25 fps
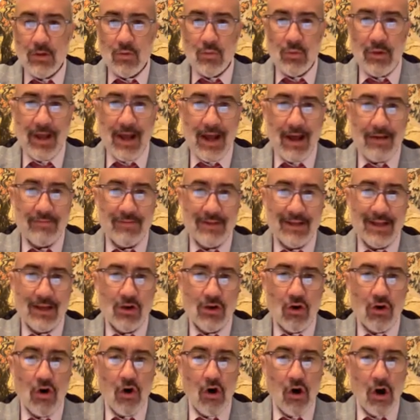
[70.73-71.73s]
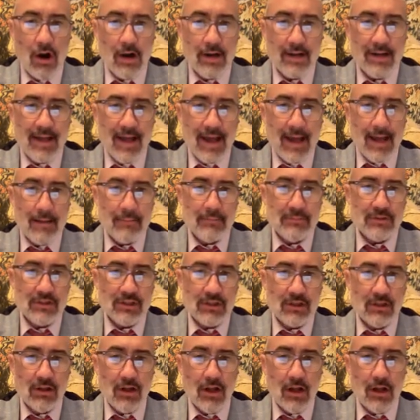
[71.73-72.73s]
We have the Card Games
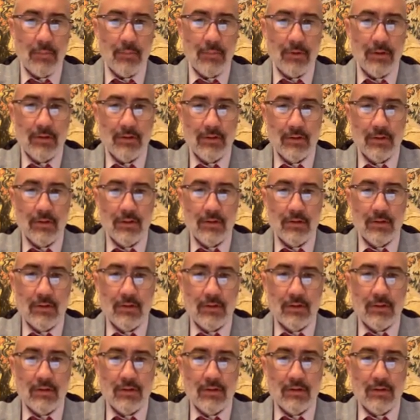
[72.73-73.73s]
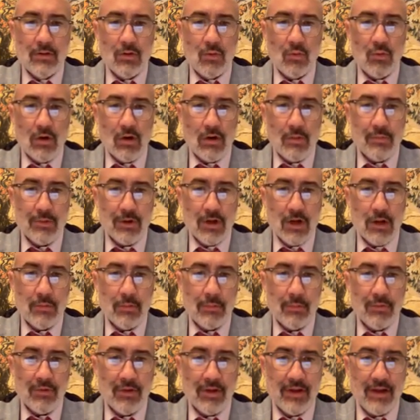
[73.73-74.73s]
Club. You're welcome to come
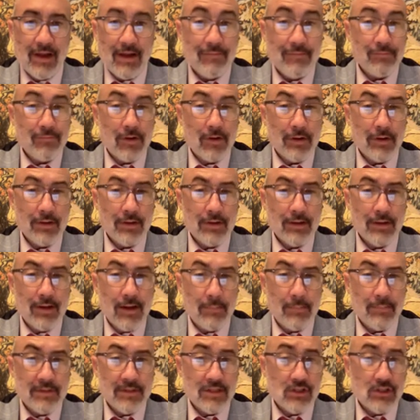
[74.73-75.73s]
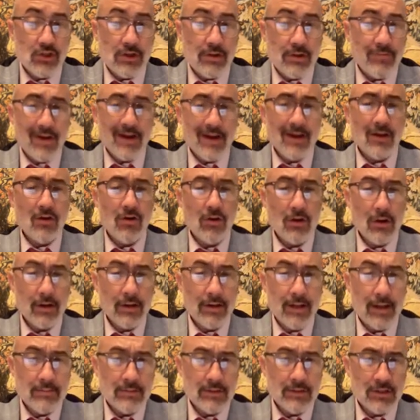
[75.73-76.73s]
and play a friendly competition of any
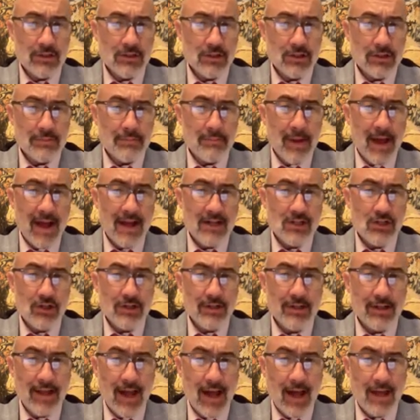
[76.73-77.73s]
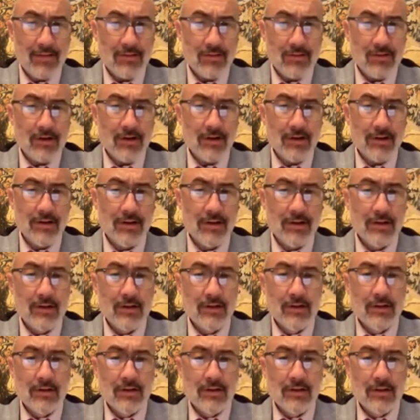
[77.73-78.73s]
card game, such as Magic the Gathering,
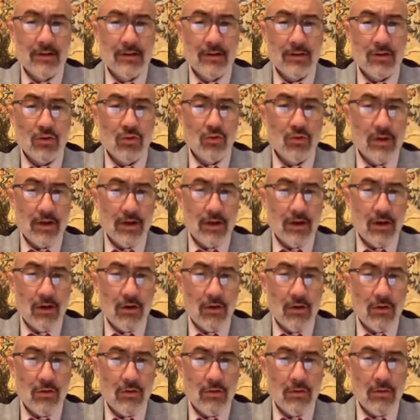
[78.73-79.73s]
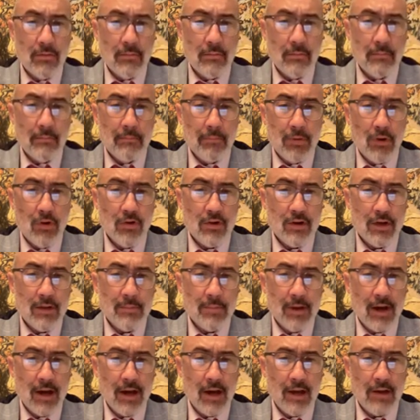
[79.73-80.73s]
Yu Gi Oh!,
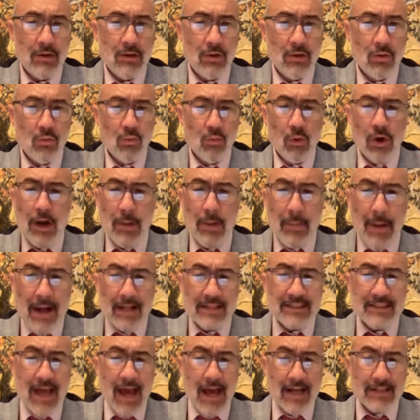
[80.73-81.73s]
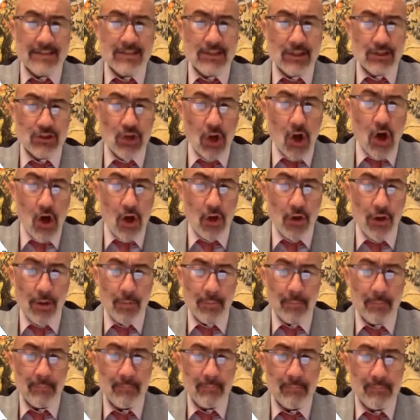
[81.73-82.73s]
Pokemon. What about Texas
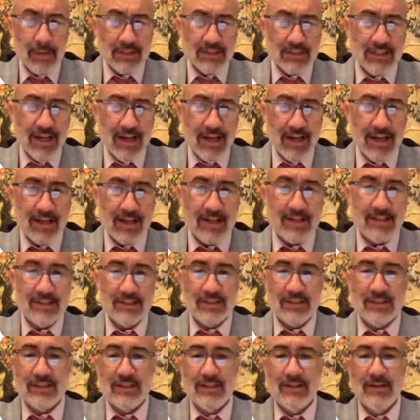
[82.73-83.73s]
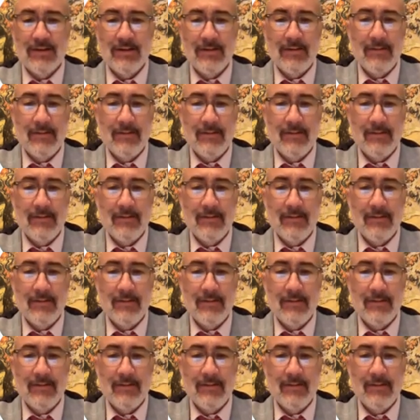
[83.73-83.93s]
Hold'em, Miss Higgins?